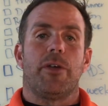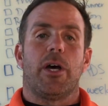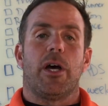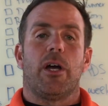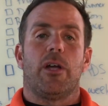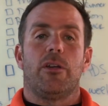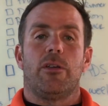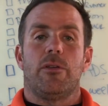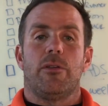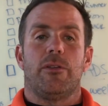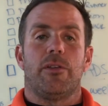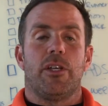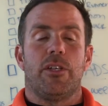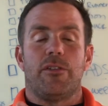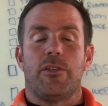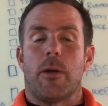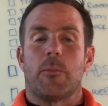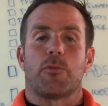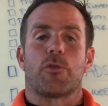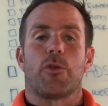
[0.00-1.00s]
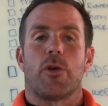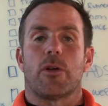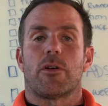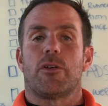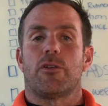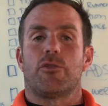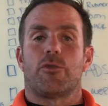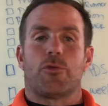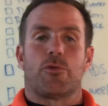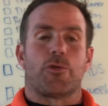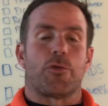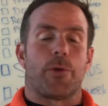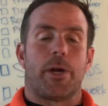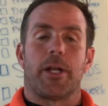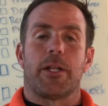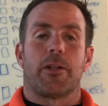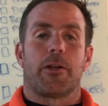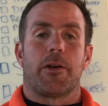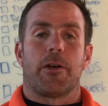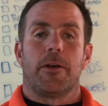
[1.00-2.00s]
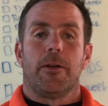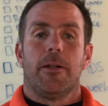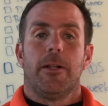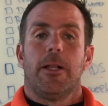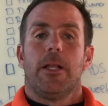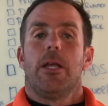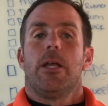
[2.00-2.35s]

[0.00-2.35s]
the dump truck or trailer.